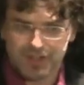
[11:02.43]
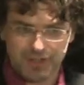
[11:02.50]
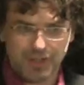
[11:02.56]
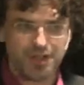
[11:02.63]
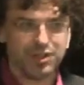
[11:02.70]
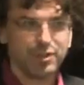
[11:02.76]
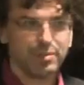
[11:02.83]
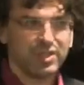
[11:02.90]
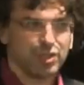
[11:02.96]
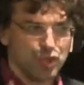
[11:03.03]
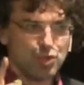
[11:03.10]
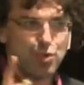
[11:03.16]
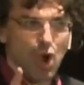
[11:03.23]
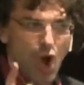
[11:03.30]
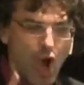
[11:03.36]
started your business,
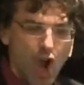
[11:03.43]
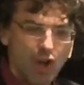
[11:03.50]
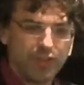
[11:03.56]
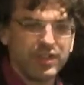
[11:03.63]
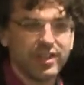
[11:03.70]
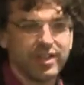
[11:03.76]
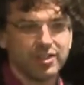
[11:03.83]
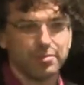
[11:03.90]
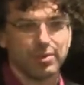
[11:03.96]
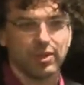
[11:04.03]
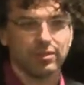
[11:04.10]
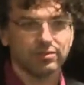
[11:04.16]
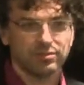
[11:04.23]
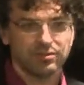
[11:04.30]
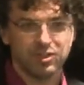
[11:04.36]
you are the
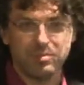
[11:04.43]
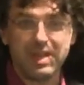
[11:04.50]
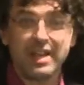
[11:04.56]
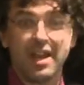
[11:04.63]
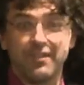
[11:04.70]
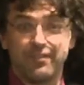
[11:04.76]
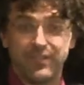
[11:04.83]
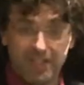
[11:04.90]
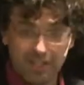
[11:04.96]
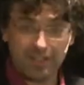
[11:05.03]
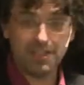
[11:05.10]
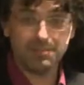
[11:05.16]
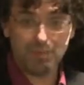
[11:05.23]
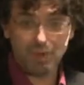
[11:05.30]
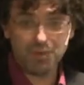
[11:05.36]
expert. You may not
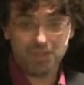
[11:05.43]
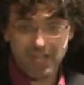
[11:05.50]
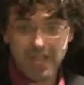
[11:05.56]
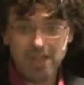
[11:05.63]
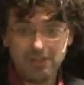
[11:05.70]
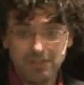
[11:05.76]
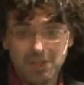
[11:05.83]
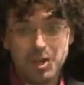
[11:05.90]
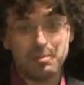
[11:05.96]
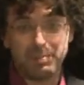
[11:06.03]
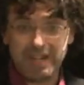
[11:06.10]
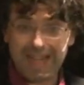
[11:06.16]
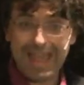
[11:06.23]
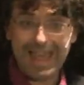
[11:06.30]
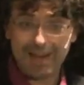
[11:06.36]
feel it most days,
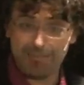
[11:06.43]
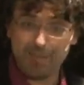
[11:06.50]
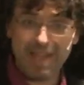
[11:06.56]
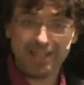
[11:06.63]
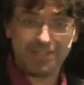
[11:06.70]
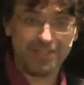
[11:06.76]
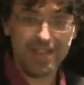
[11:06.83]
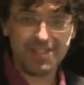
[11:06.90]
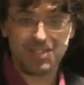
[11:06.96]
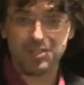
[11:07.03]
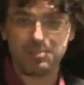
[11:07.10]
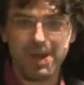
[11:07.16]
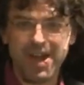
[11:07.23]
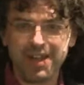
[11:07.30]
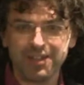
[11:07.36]
but again, paste that
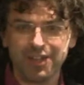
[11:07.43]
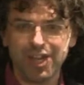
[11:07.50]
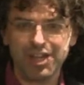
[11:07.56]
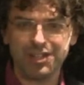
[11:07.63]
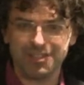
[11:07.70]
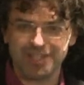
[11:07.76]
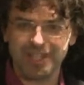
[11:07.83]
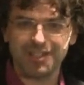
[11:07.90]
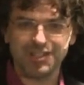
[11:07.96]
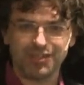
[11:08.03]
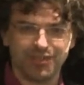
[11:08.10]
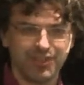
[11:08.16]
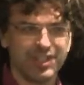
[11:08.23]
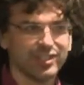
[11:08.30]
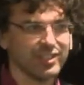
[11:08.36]
smile on until
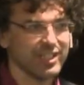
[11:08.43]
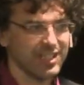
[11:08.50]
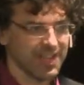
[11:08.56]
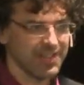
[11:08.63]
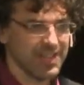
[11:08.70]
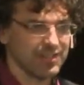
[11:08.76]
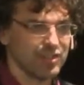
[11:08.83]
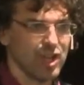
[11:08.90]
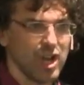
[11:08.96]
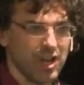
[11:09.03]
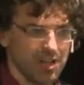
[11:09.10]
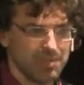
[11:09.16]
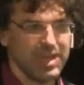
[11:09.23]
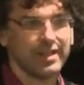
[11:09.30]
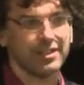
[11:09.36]
you feel it and then
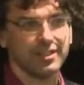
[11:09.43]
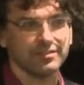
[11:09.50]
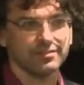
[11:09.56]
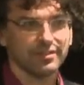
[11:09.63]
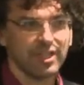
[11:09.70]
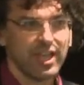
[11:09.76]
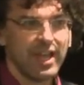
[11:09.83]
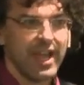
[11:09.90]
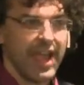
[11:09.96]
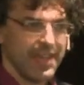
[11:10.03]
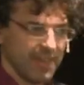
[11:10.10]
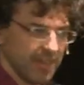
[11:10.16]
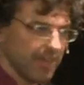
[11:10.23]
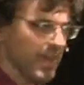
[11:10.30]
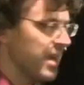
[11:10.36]
talk about it.
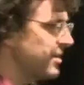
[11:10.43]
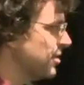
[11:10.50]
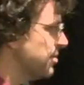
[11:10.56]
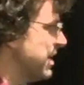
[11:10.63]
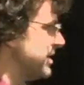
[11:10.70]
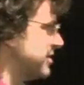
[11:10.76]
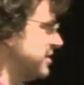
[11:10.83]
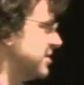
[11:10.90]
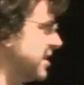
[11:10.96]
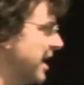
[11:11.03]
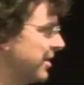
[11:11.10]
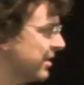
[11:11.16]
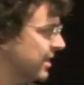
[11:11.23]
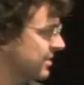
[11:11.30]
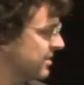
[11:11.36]
And then get your message
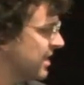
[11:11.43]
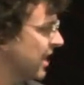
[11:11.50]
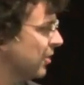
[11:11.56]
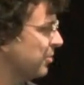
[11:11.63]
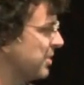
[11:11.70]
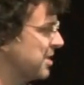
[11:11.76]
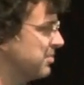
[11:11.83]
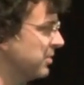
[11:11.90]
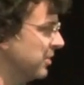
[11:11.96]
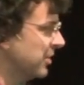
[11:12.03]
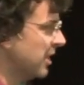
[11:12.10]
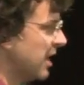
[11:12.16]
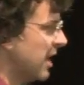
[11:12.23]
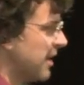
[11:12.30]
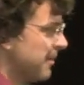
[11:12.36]
out and tell people.
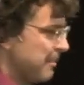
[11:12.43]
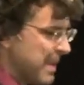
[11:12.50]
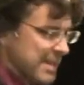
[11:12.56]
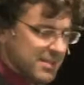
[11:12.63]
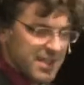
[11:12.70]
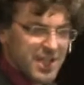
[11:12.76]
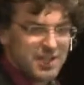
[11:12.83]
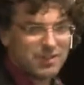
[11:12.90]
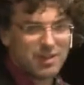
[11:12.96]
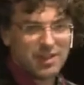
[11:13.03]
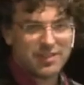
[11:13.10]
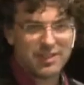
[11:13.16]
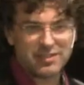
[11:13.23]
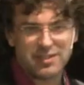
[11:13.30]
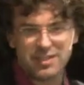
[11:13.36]
Maintain your
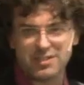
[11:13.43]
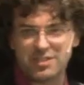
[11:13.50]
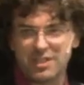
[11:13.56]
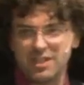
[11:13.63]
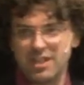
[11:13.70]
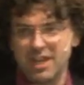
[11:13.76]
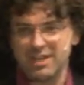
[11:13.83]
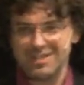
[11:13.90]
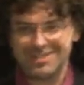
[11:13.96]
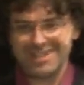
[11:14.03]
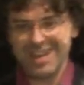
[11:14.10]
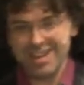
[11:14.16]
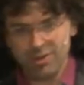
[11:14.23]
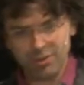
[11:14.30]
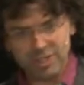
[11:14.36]
authenticity and
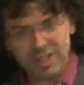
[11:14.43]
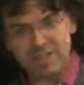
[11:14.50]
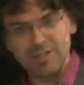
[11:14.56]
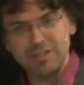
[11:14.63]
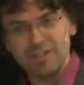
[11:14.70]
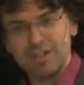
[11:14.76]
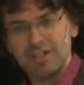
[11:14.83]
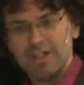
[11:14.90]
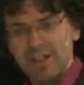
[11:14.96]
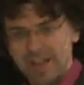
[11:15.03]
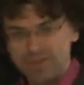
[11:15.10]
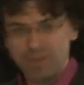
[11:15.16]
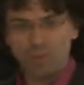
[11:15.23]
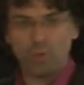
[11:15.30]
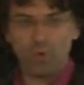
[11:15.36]
integrity,
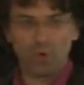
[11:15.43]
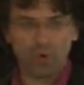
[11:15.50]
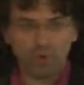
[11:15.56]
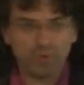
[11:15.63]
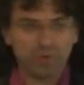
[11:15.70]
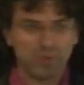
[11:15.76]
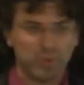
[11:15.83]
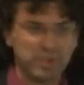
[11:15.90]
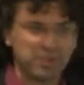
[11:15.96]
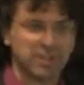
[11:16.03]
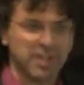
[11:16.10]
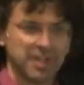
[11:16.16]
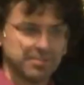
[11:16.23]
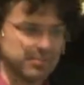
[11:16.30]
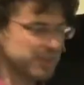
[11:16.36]
and the world will
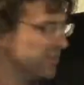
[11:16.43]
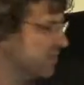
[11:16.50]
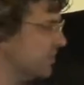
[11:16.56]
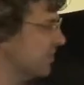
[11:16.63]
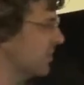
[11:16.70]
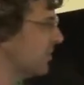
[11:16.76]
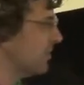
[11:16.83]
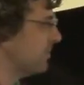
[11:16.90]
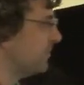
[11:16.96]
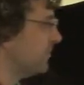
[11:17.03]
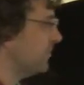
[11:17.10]
come to you.